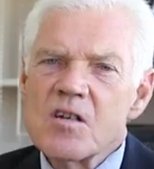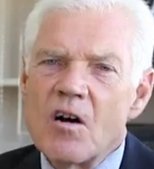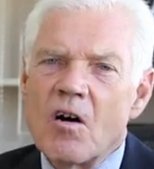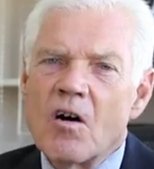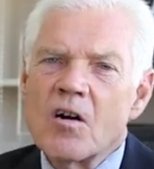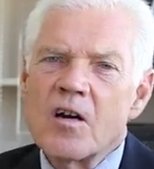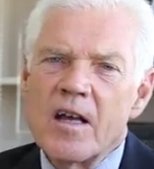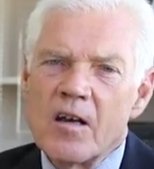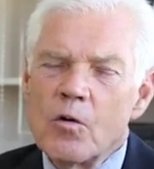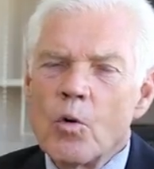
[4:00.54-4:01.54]
are
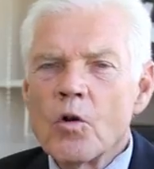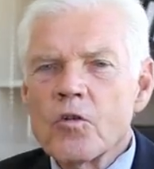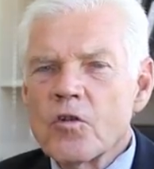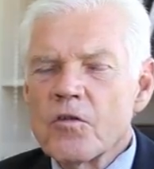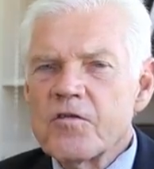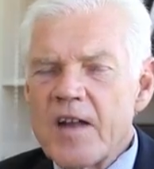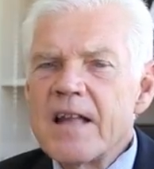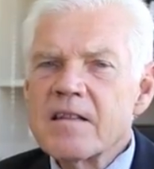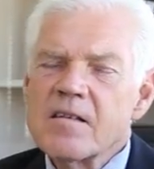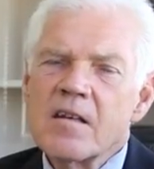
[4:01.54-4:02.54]
also
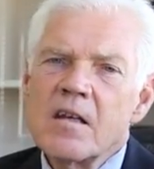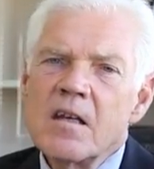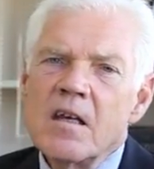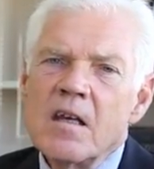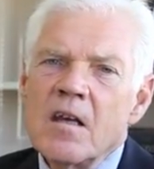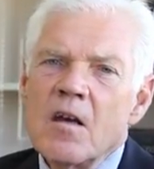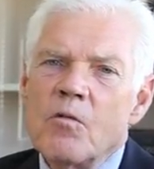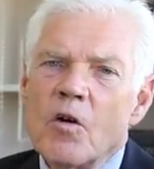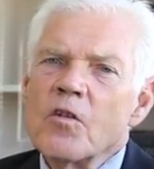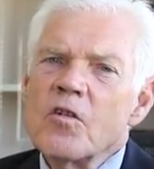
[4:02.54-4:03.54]
flat.
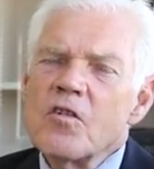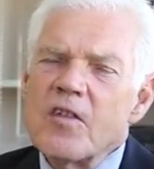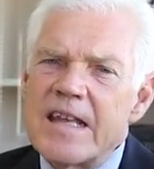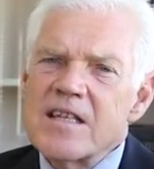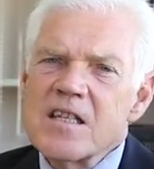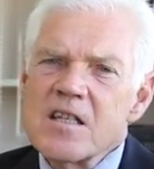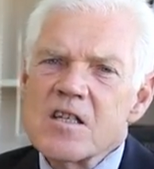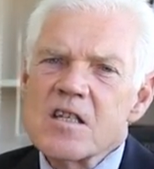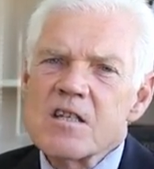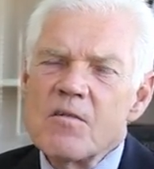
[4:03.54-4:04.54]
One of the
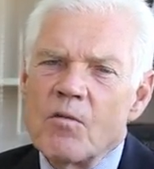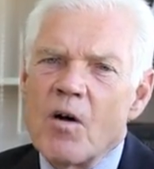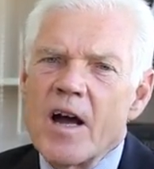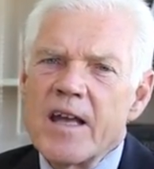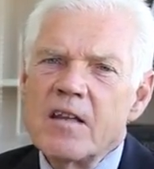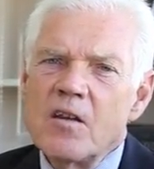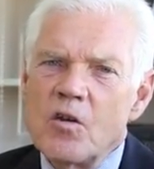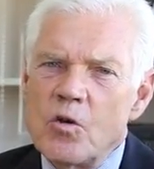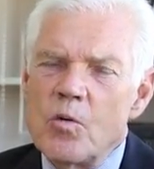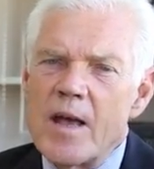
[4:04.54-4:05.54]
reasons why the
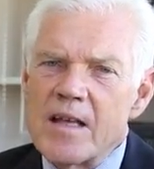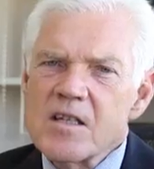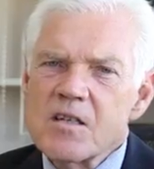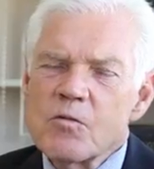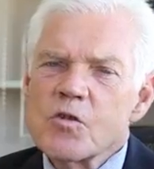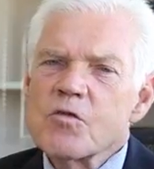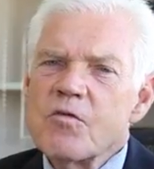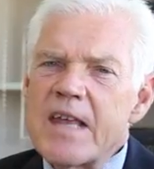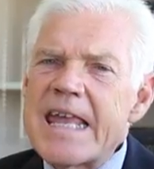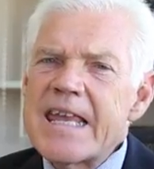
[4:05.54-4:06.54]
U.S. was
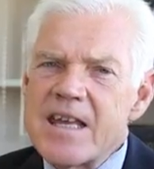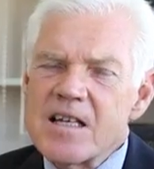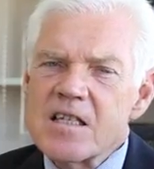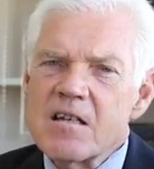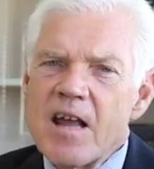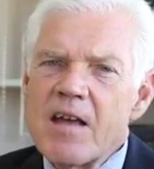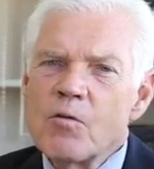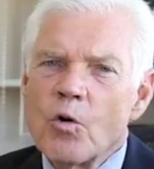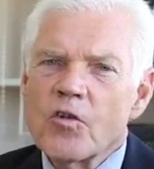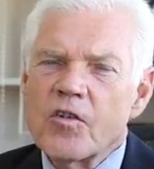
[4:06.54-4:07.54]
weak yesterday
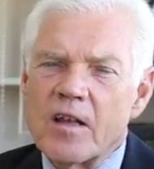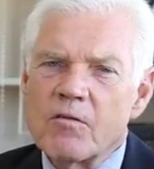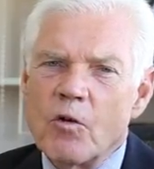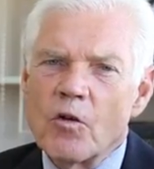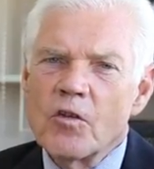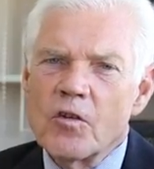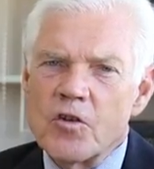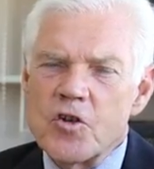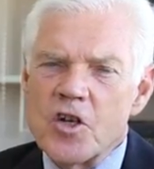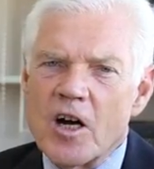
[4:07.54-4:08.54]
was that one of
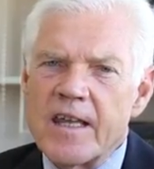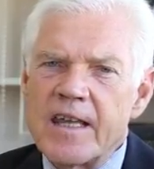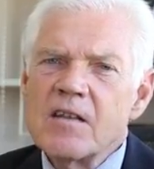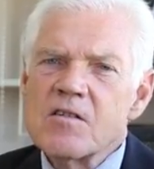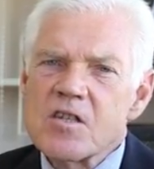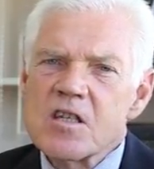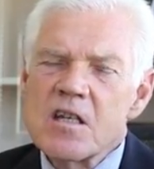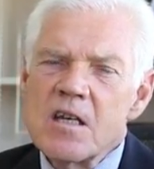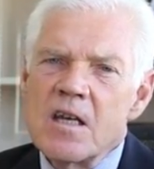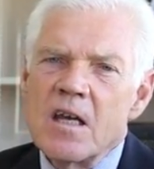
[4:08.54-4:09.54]
the
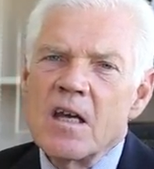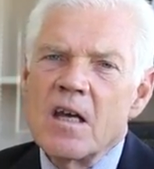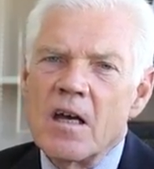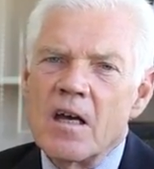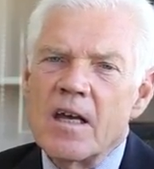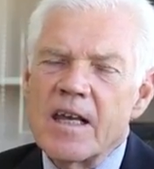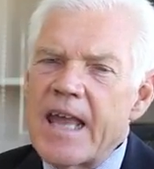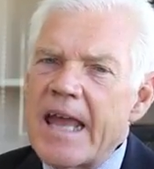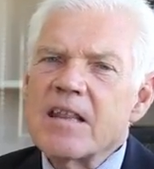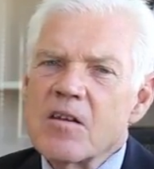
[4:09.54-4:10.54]
giants,
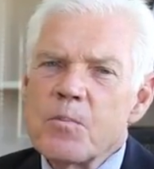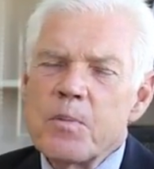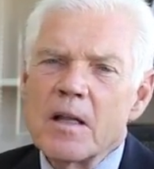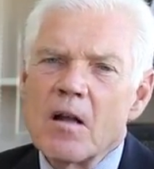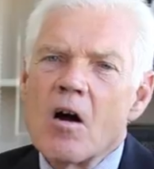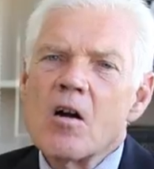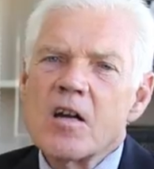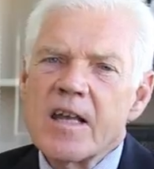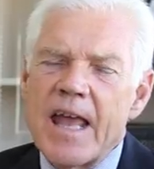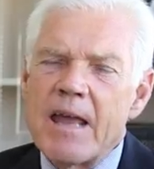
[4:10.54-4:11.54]

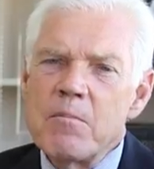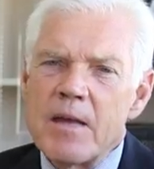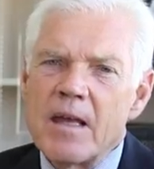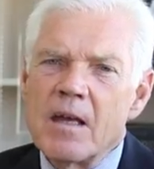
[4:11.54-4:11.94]
Caterpillar, came